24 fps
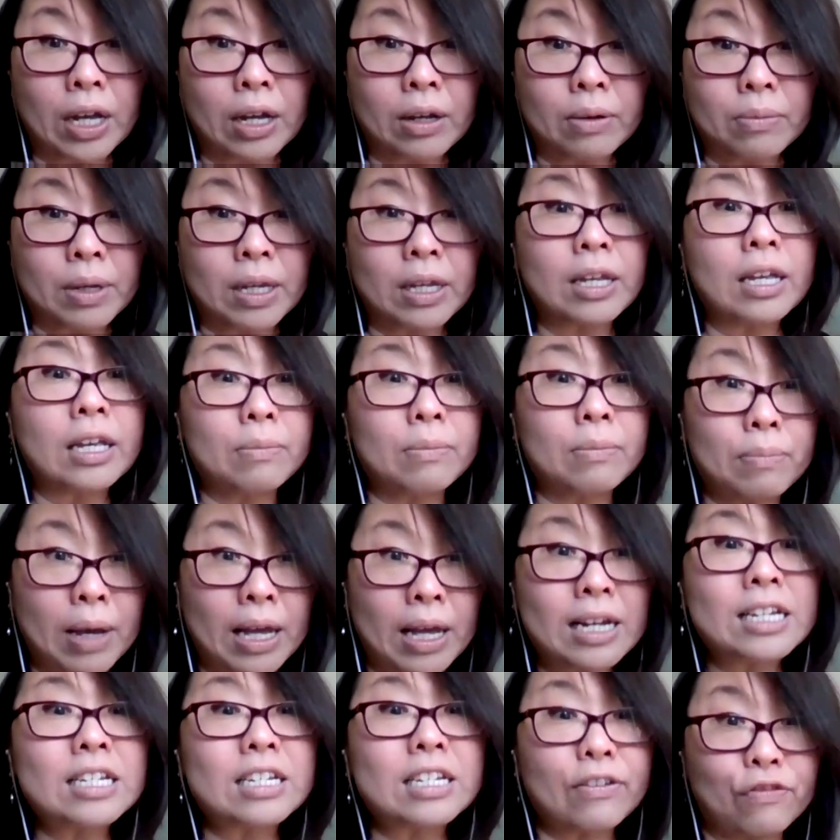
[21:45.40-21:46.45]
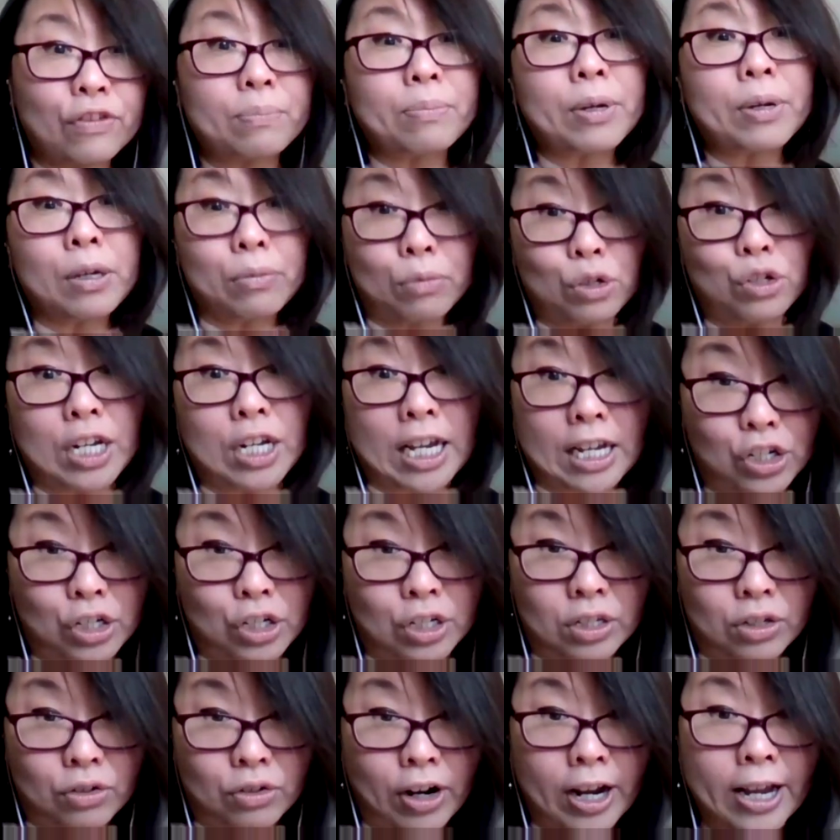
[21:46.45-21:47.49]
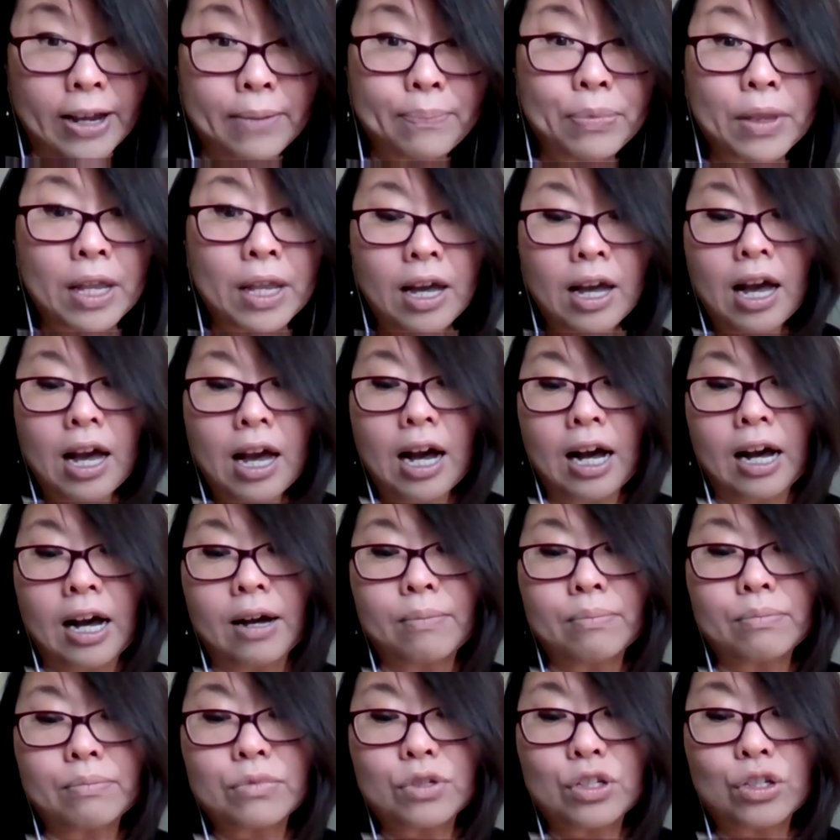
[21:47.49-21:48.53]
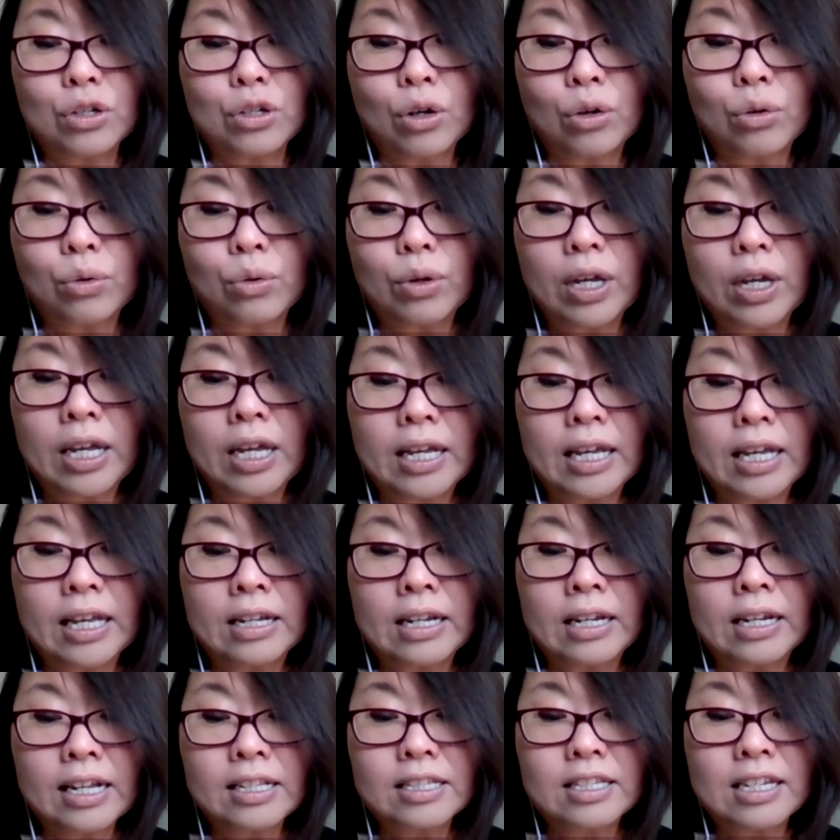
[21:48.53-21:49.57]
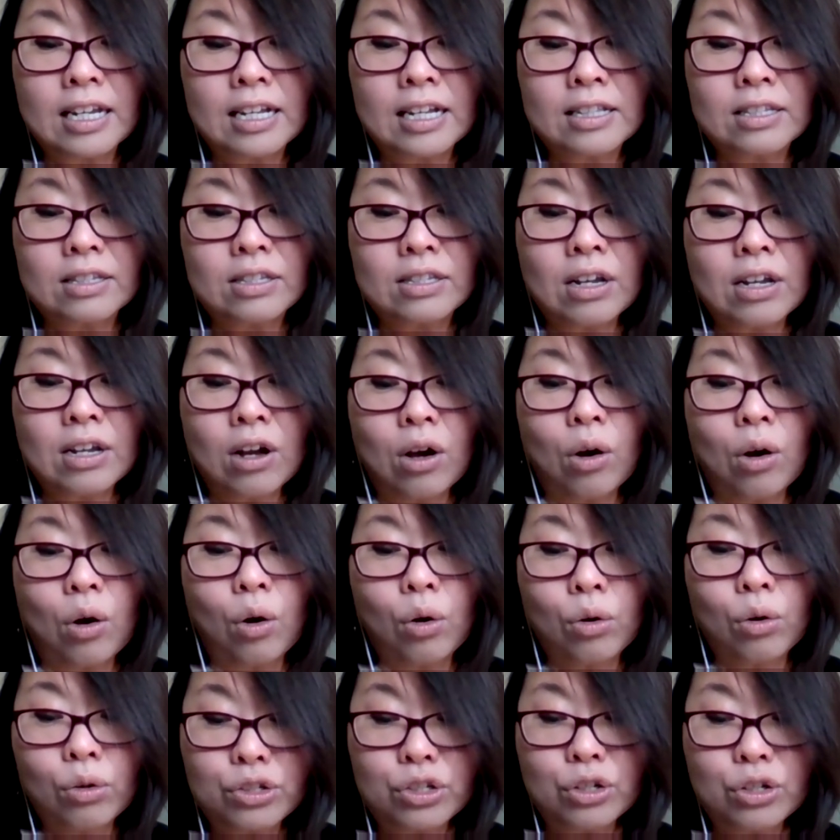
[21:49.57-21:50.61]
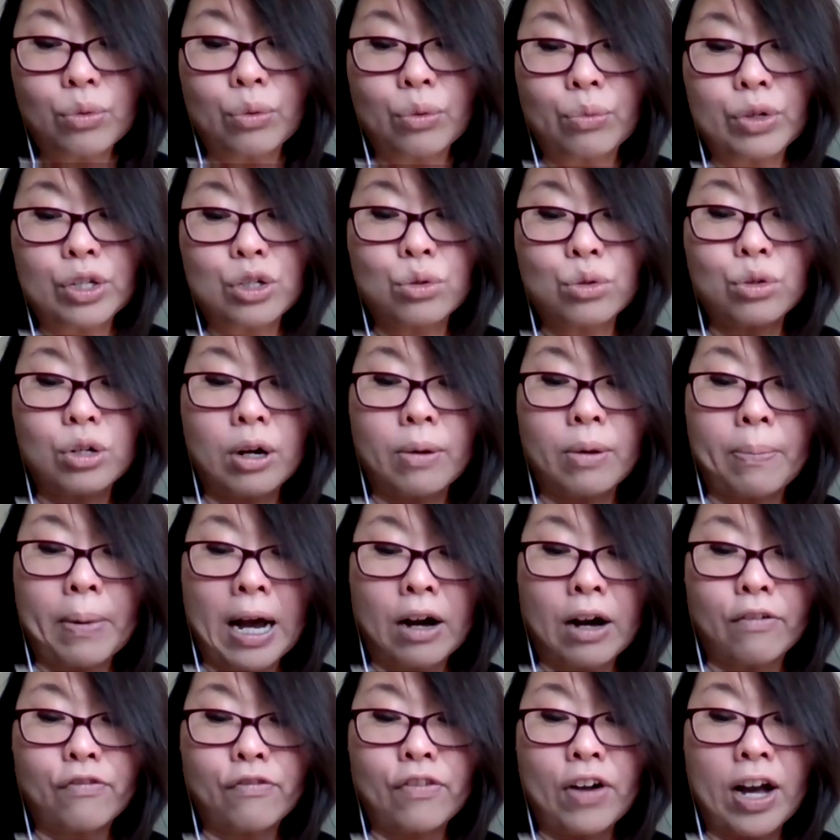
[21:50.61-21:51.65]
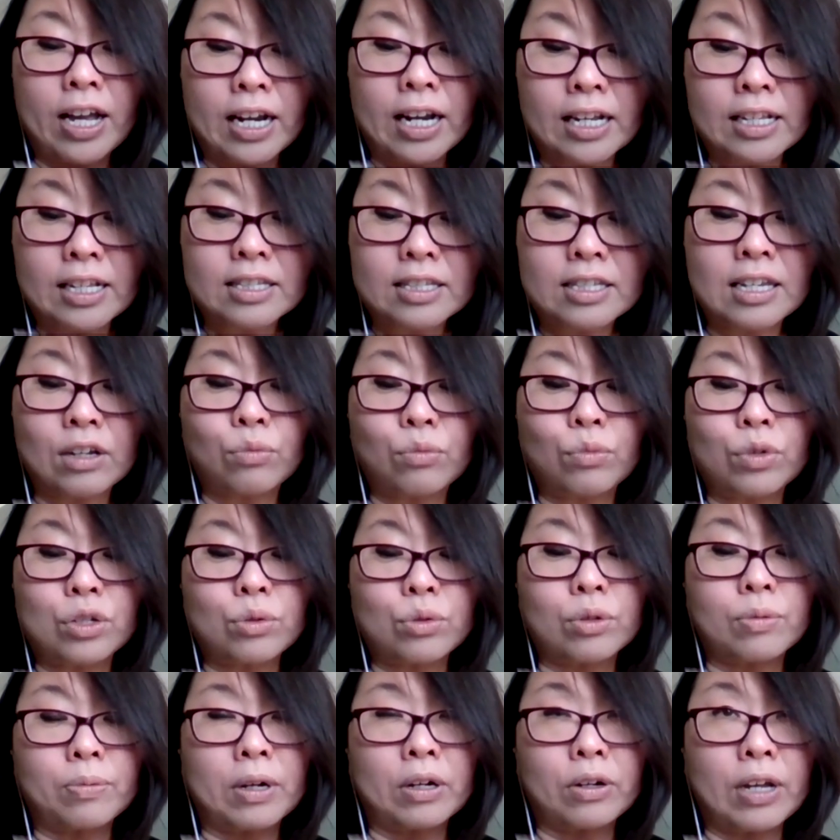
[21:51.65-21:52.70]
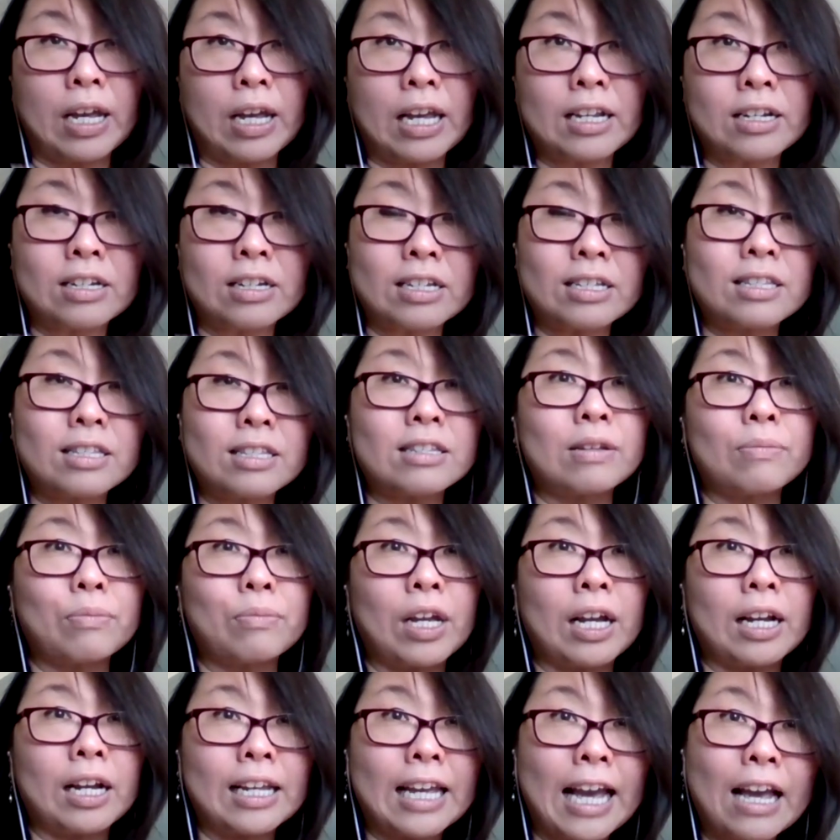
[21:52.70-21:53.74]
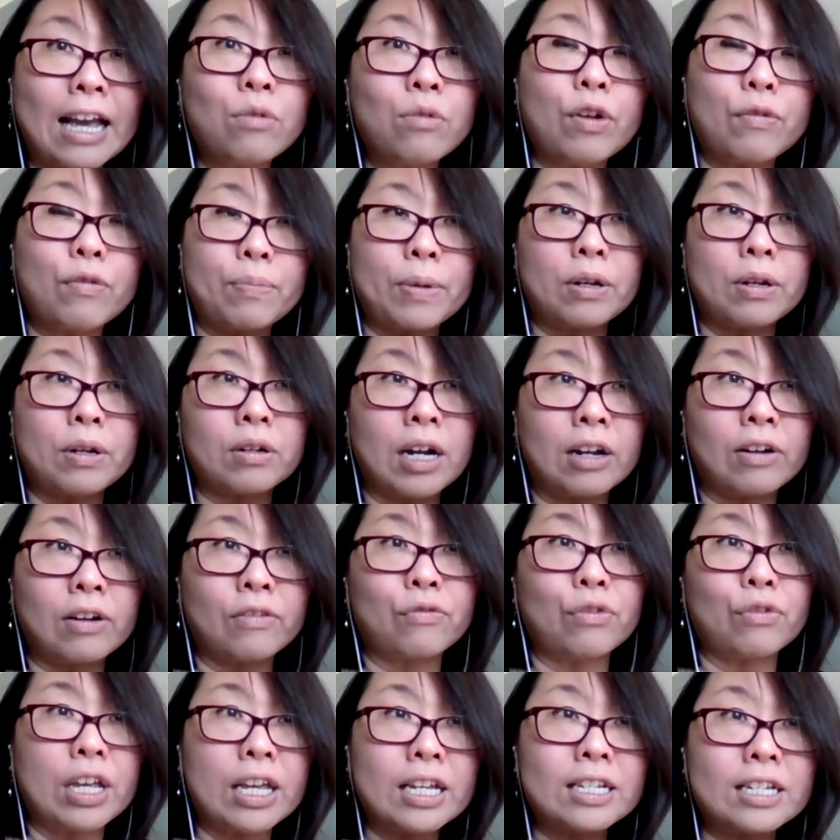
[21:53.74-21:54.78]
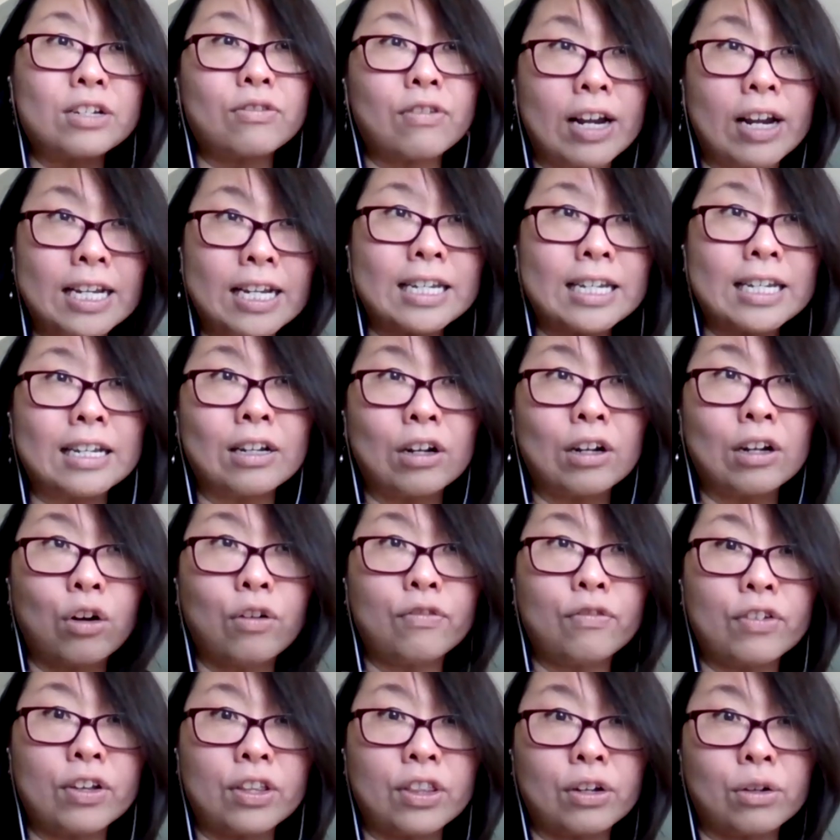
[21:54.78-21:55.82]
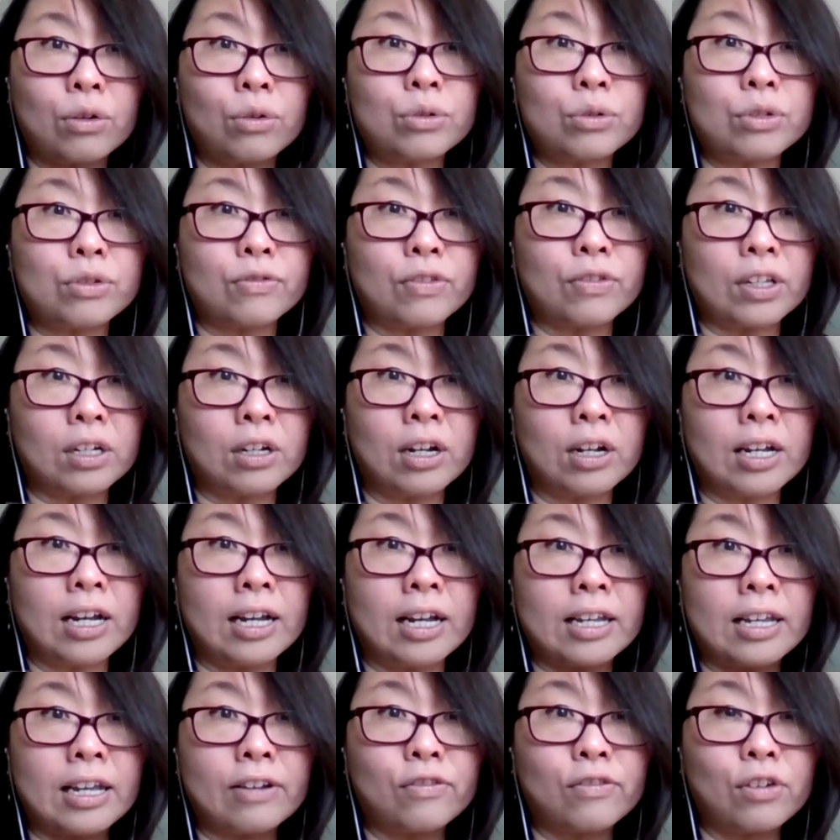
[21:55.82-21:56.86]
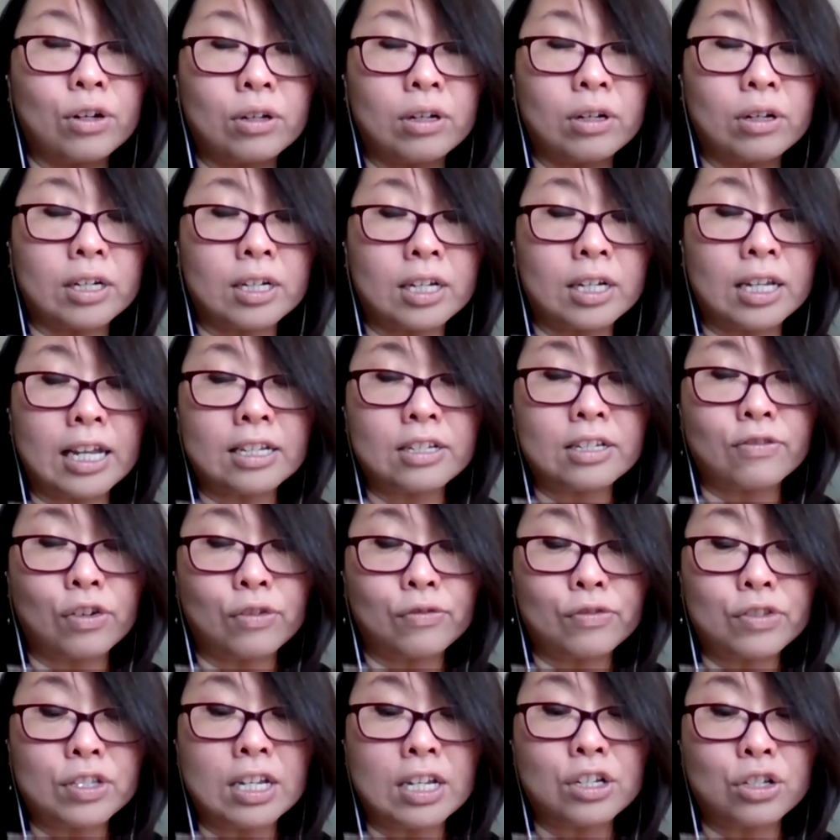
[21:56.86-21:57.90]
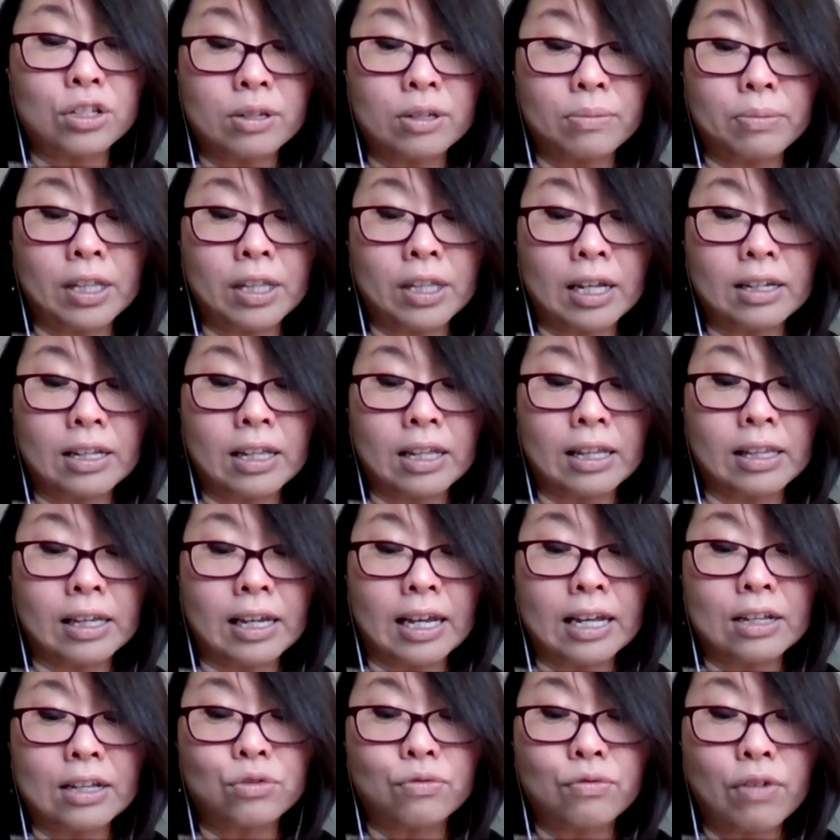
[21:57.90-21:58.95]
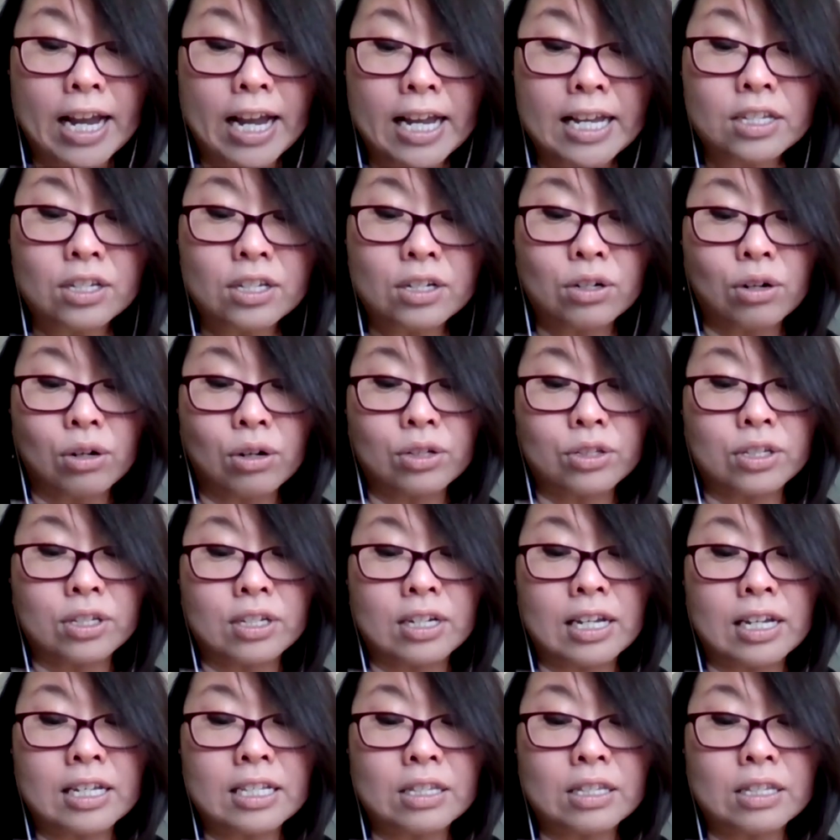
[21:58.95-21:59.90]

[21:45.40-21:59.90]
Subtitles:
In many different permutations, right? So in that sense, also when we talk about financing, we talk about aid, and this is something, again, we've been kind of reiterating over the course of the collective conversation, something that gets raised constantly.